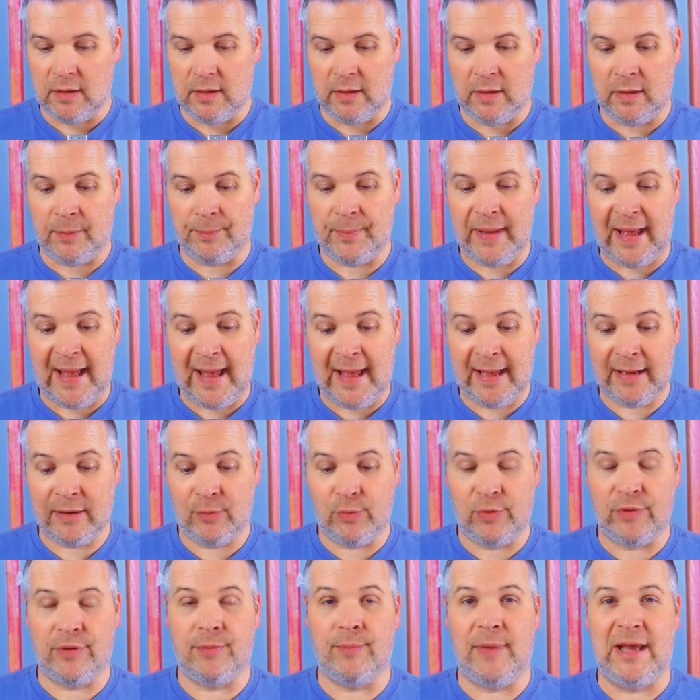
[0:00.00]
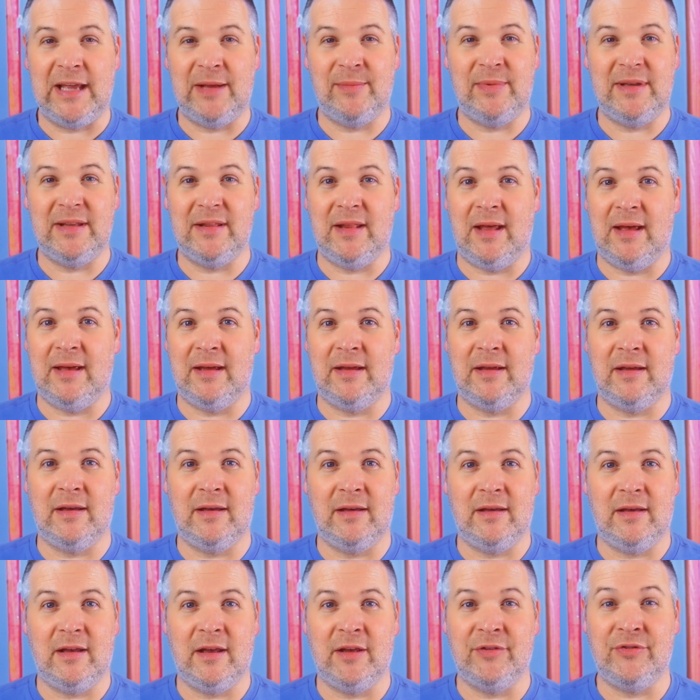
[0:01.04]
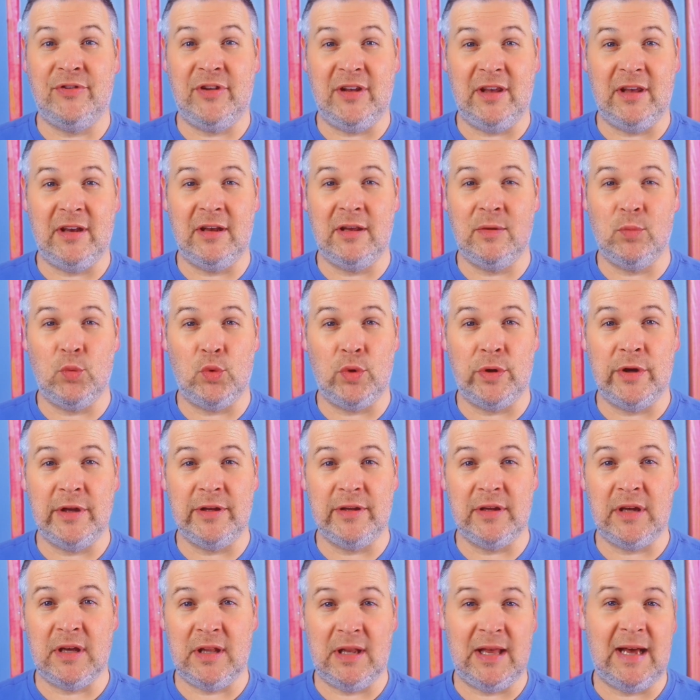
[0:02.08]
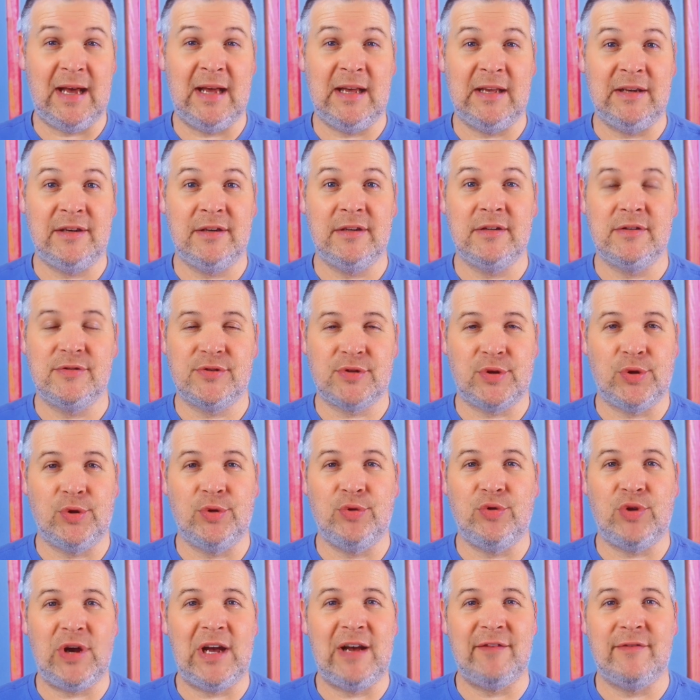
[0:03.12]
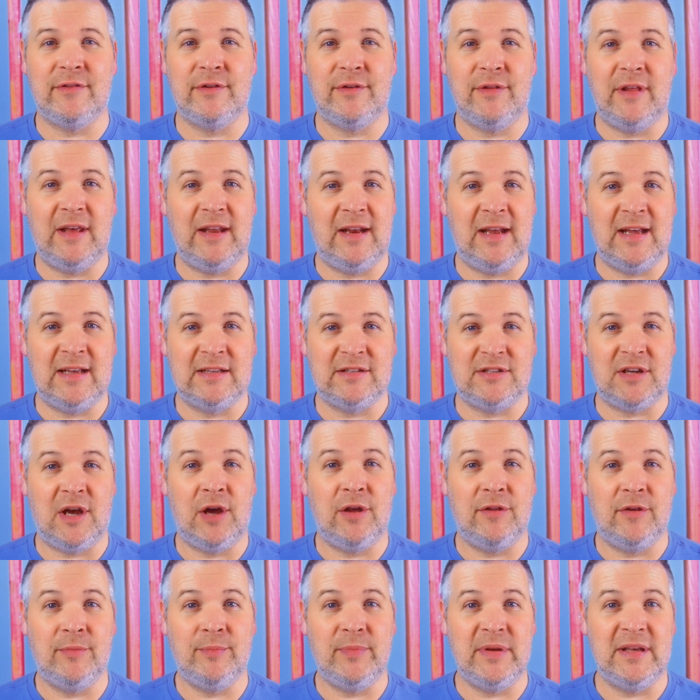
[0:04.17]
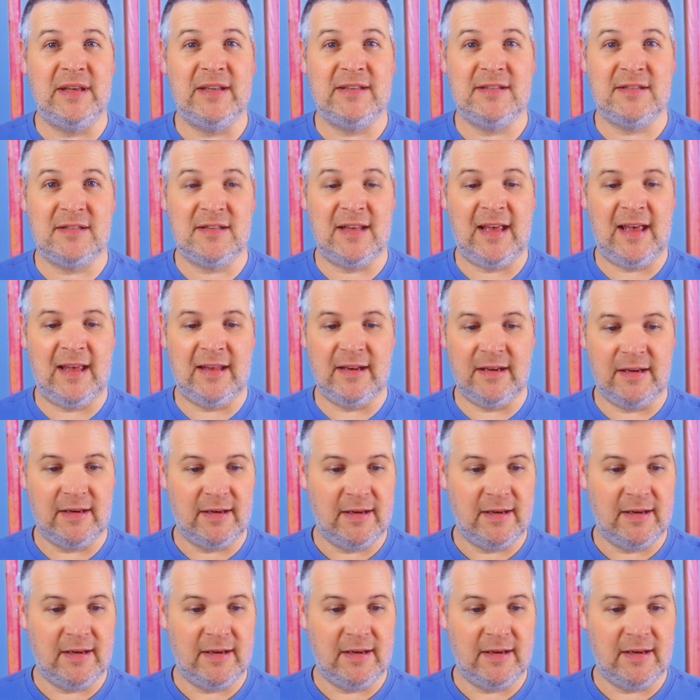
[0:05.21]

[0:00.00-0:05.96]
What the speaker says: A bag with maybe like a 10-in-1 Klein screwdriver that has all the bits that